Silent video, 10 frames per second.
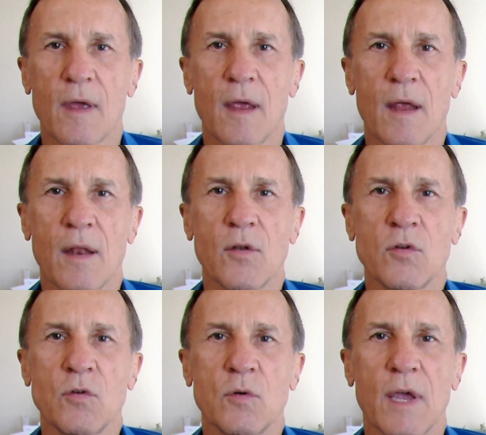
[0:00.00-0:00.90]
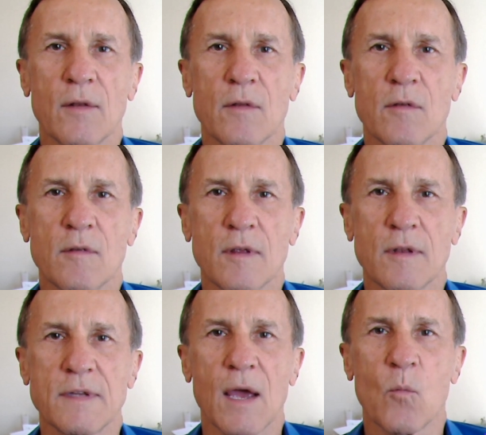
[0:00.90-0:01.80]
and you can
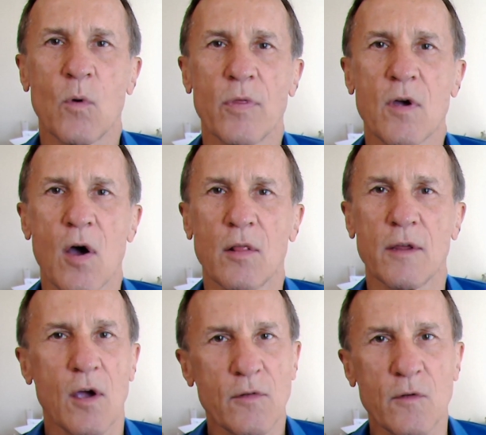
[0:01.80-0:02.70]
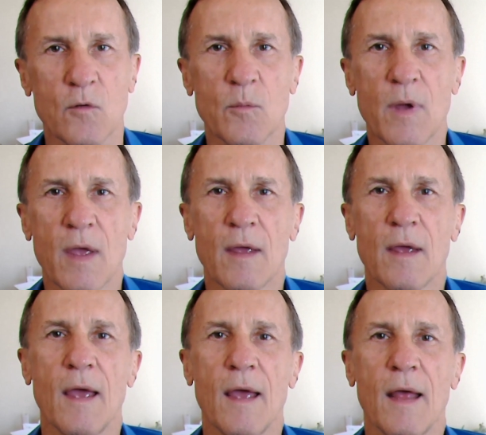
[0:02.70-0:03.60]
sit down with a colleague on Zoom
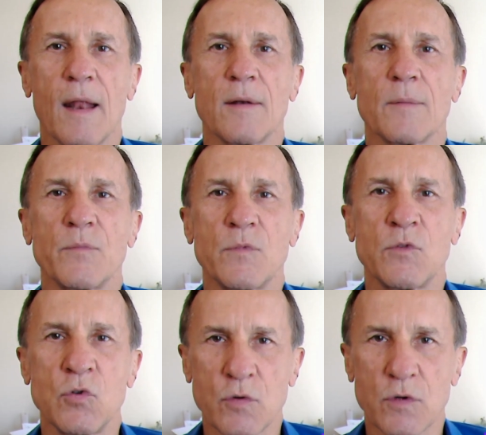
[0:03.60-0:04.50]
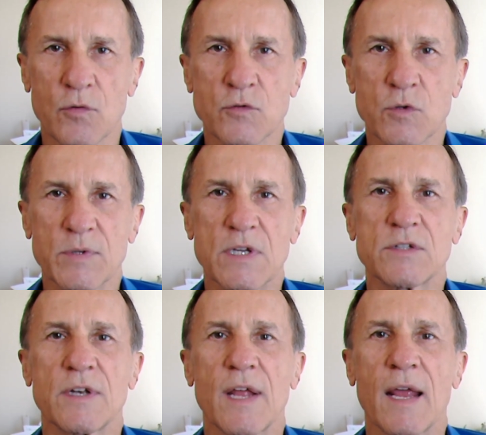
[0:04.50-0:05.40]
and do your
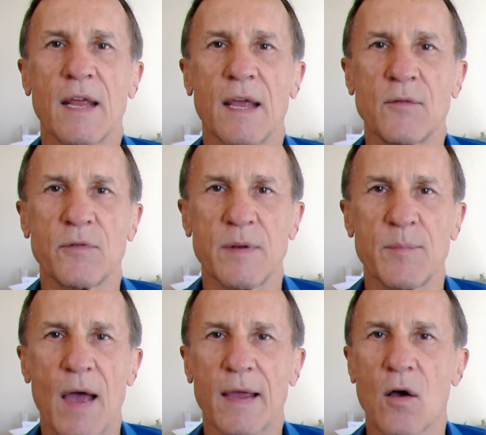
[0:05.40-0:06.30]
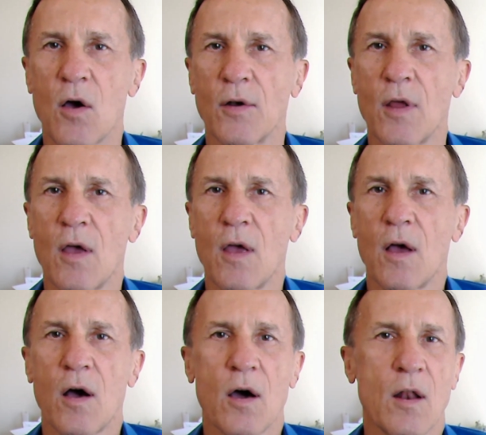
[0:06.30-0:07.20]
interpretation and get feedback on
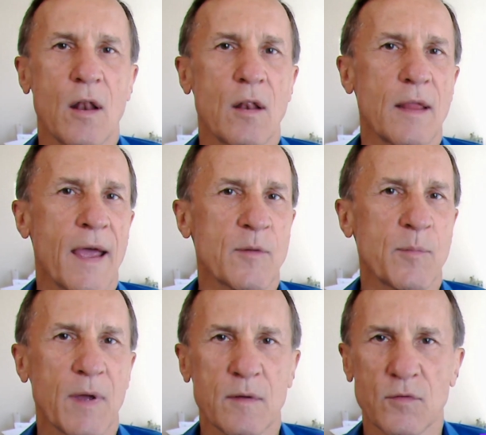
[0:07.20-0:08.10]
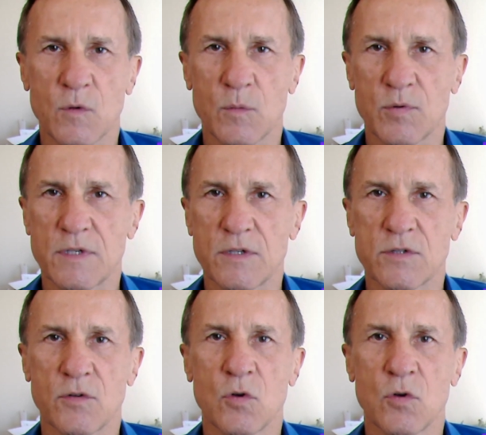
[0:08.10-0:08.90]
all aspects of interpretation.